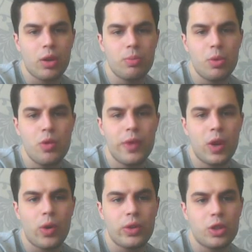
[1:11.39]

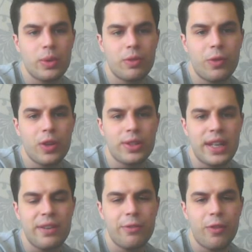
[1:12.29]
Moving on to his
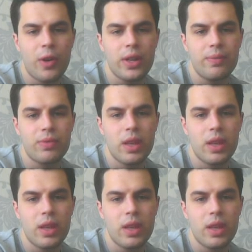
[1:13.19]
13th fight,